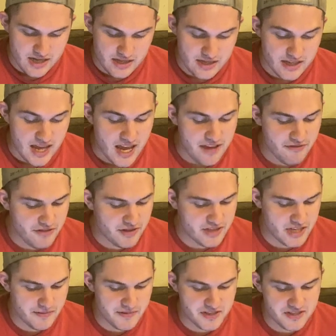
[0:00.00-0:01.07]
The Cave of the
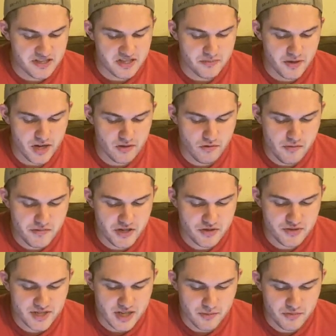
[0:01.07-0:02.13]
Demons is about a woman who
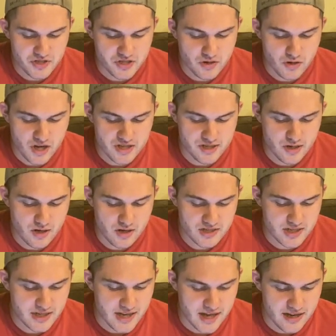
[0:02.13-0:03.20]
stumbles across a
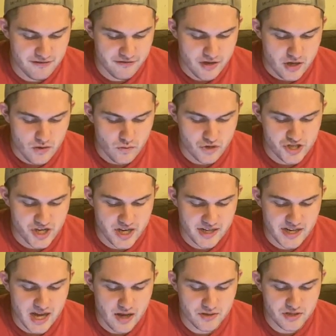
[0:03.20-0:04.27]
haunted cave where she
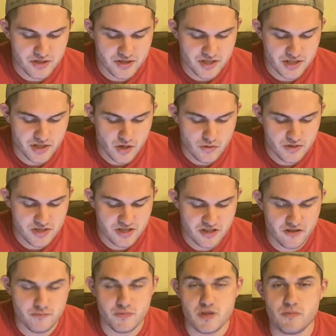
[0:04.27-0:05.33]
encounters the ghosts
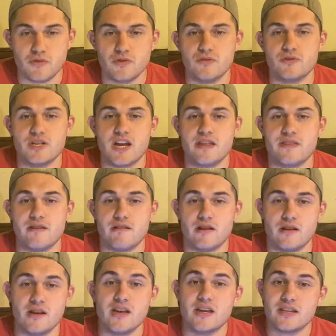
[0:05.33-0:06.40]
of people who died
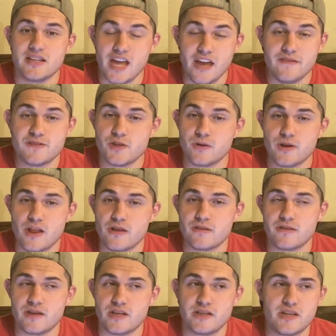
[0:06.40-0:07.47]
there. Caves are another
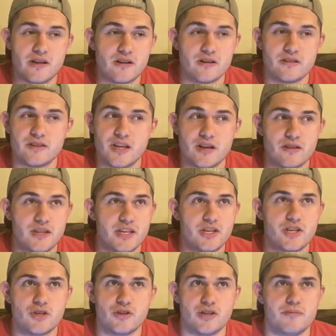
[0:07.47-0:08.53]
thing that are like
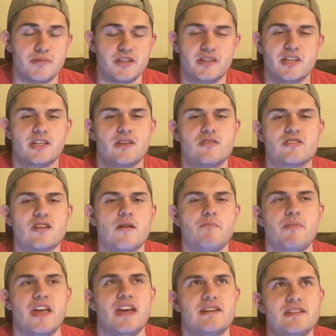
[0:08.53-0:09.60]
creepy, like those
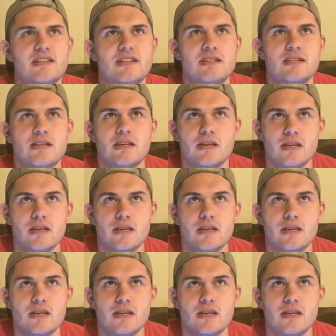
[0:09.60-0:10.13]
abandoned